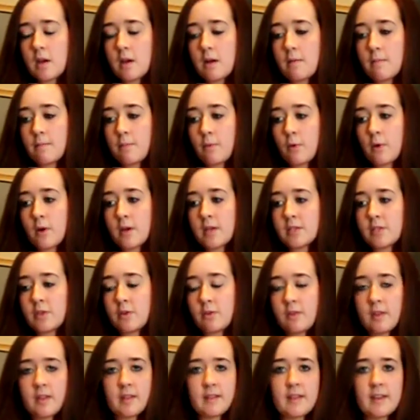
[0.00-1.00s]
boys who
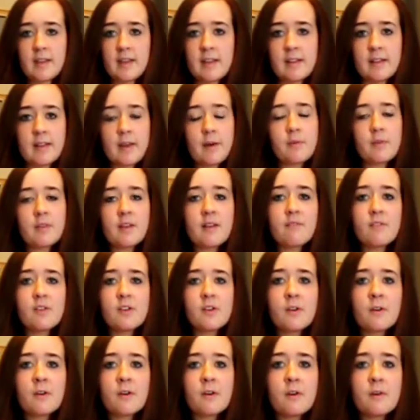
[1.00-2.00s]
think they can get with every
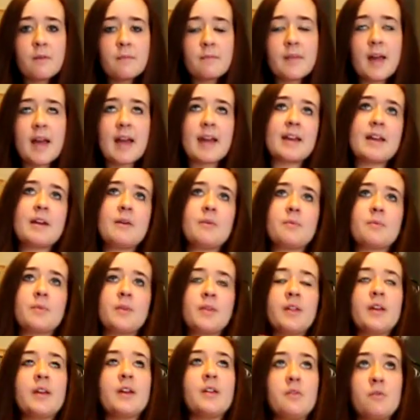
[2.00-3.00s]
girl. I get
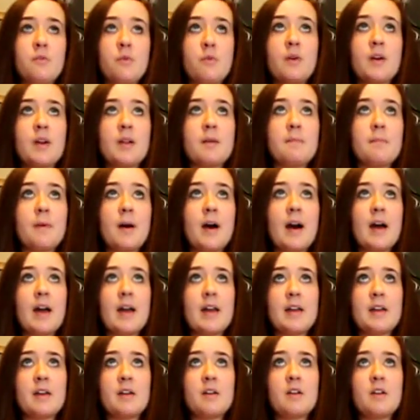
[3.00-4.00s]
really annoyed
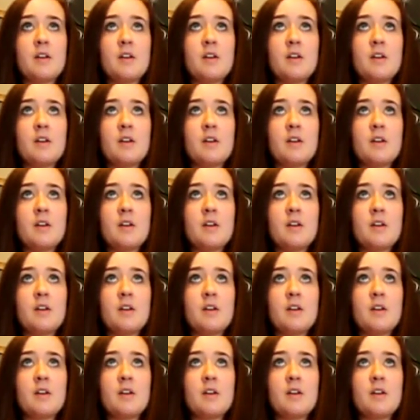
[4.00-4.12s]
by,